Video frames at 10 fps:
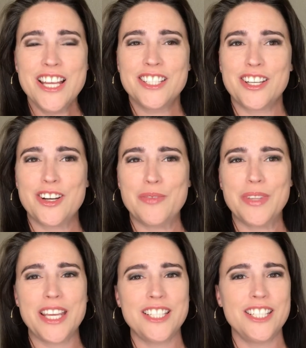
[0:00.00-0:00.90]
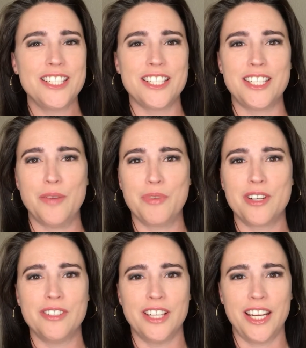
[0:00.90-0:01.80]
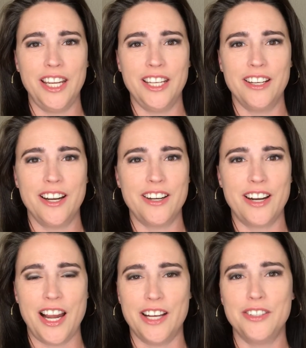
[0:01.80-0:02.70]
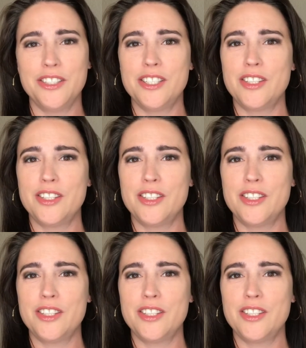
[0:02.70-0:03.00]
But that's just a typical night here at our house.